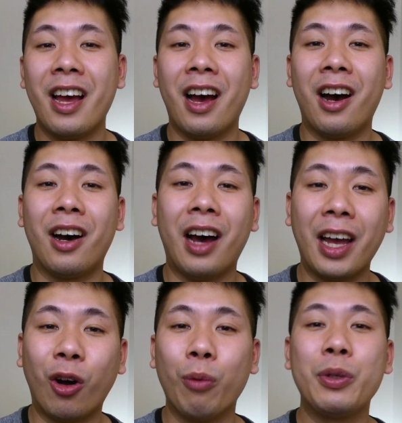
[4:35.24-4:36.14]
Uh,
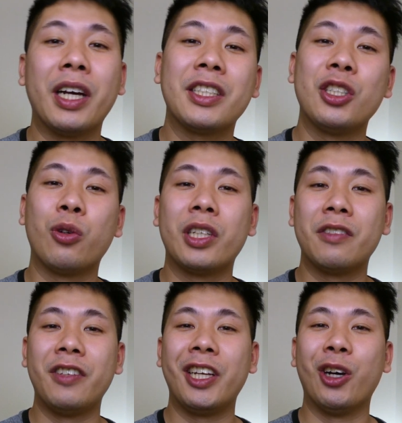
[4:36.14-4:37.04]
I hope you guys enjoyed
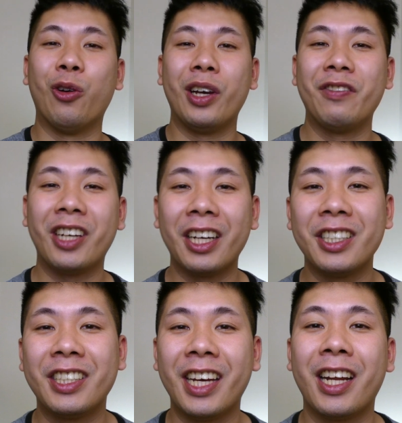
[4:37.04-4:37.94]
this video. If you
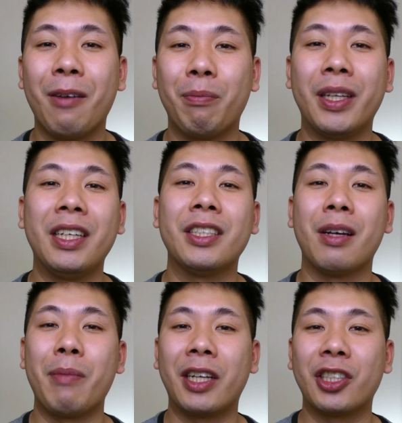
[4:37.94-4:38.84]
guys did,
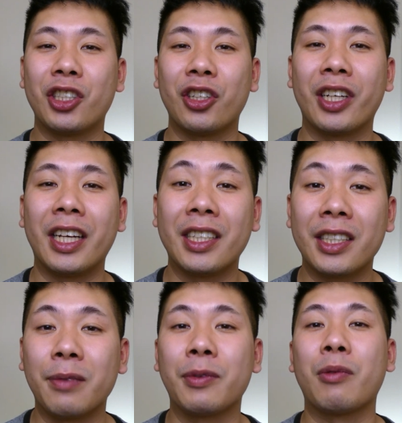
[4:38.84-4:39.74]
please make sure to hit that
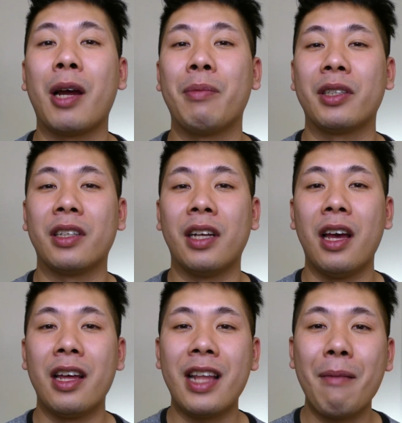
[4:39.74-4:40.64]
subscribe button,
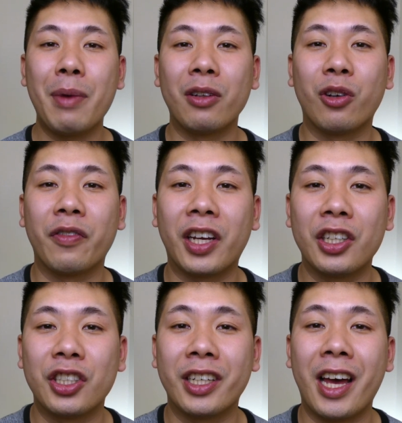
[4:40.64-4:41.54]
that bell
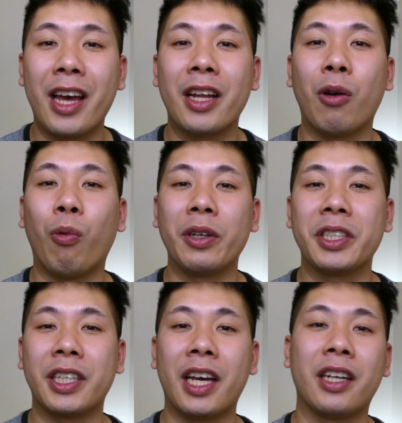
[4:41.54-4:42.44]
notification, and once
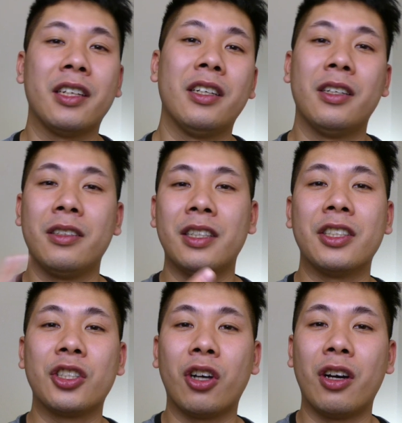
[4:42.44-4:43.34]
again, this
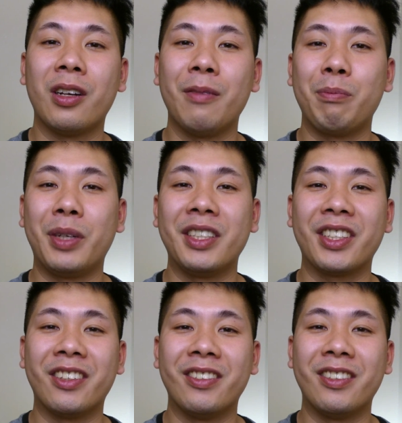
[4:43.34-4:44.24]
is John. Peace
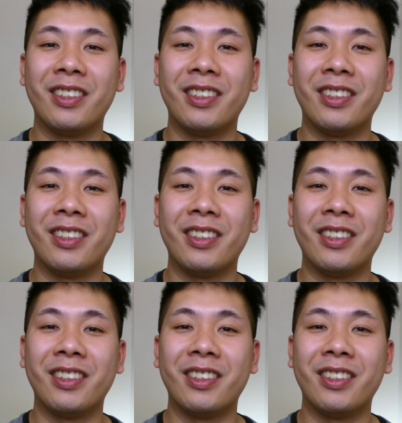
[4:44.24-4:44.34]
out.